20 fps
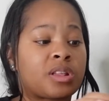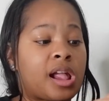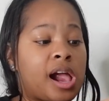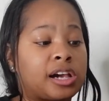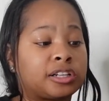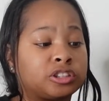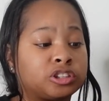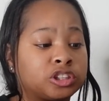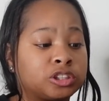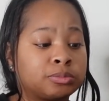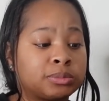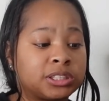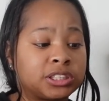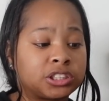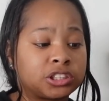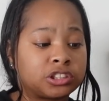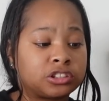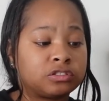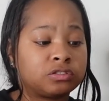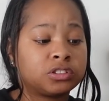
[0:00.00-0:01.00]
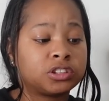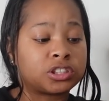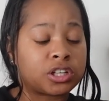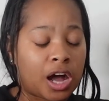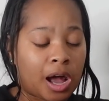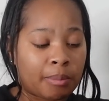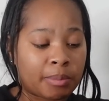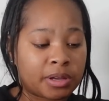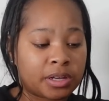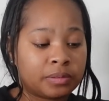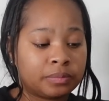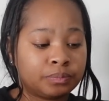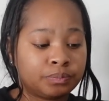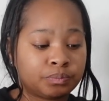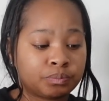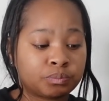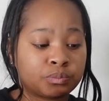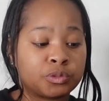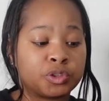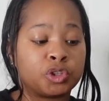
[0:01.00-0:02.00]
I told myself, Tommy,
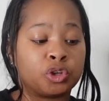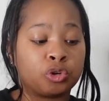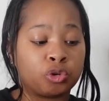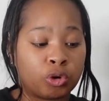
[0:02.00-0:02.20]
you're